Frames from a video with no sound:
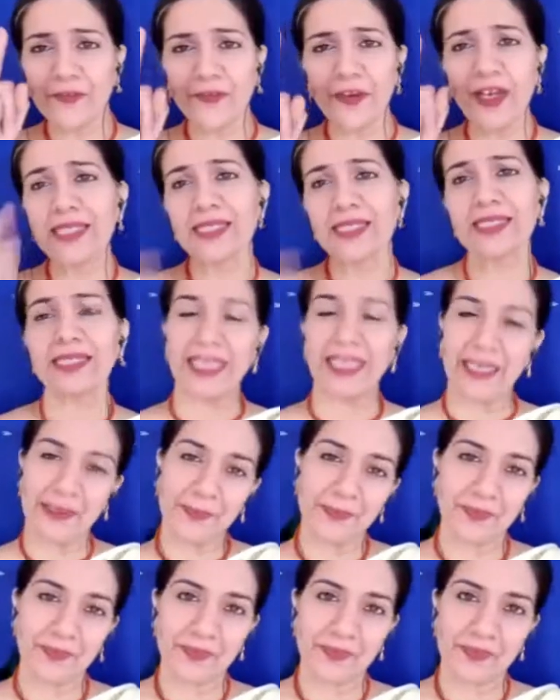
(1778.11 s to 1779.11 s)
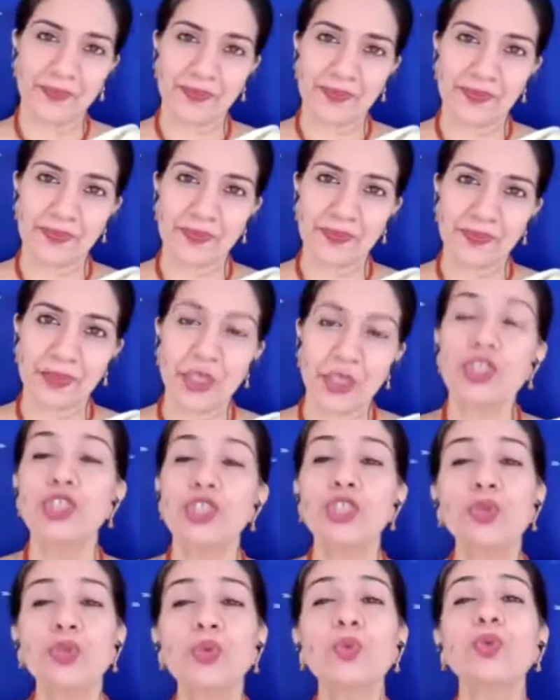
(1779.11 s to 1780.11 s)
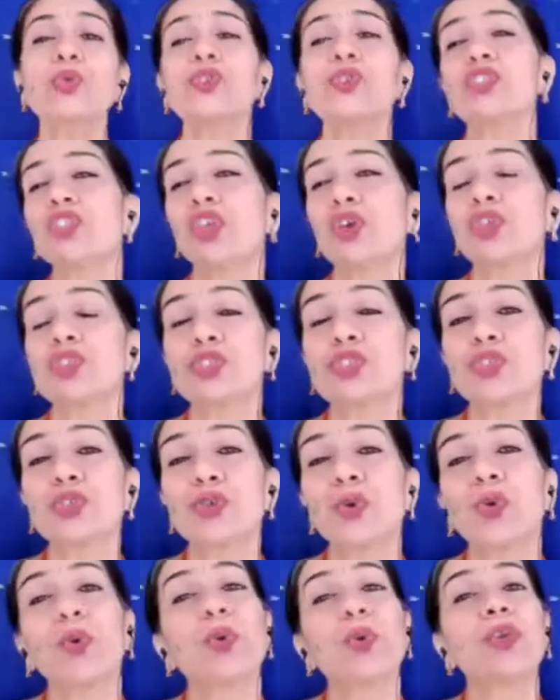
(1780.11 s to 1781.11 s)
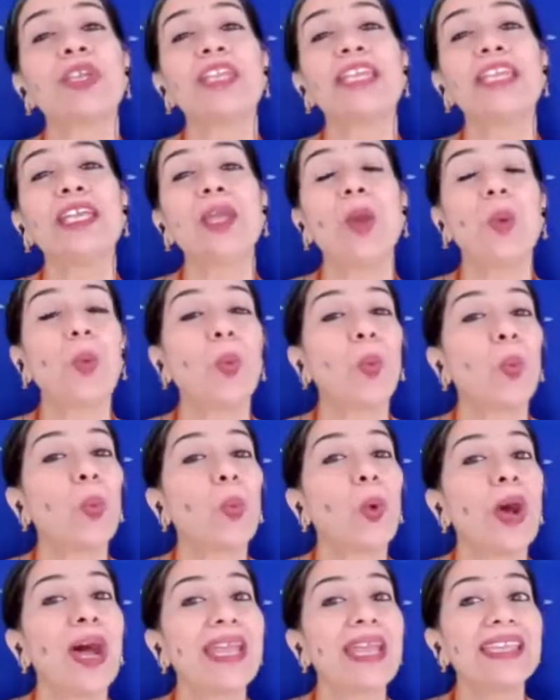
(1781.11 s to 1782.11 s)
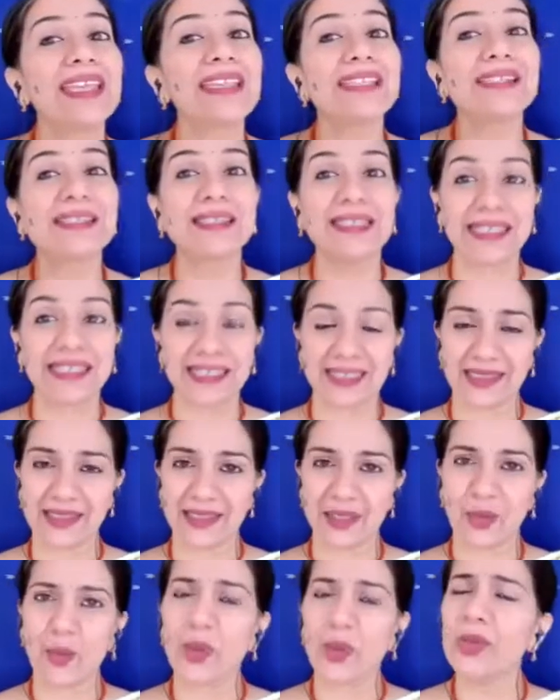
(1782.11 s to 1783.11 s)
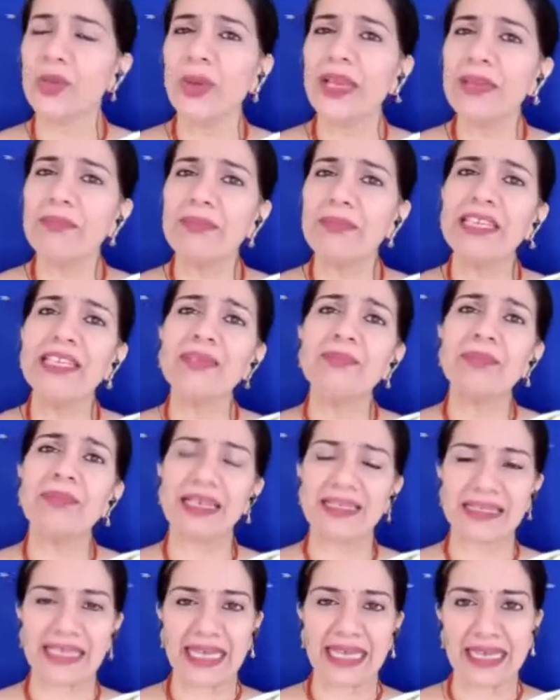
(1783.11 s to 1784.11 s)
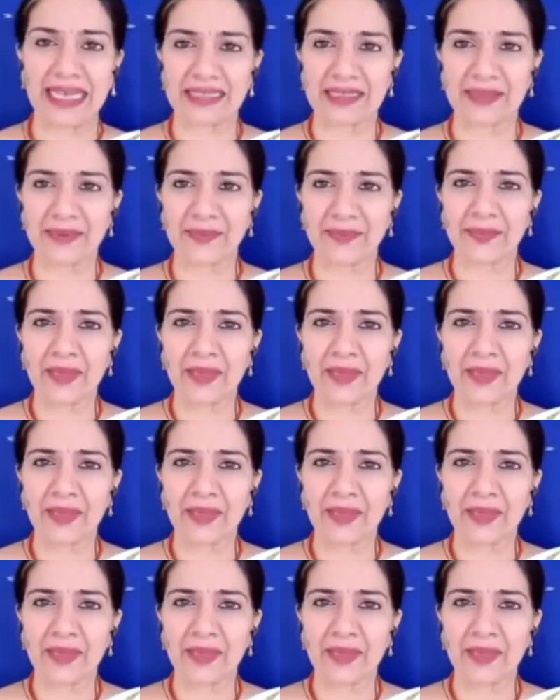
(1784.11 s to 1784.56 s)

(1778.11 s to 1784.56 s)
First thing, choose your story wisely. Now, what do I mean by that?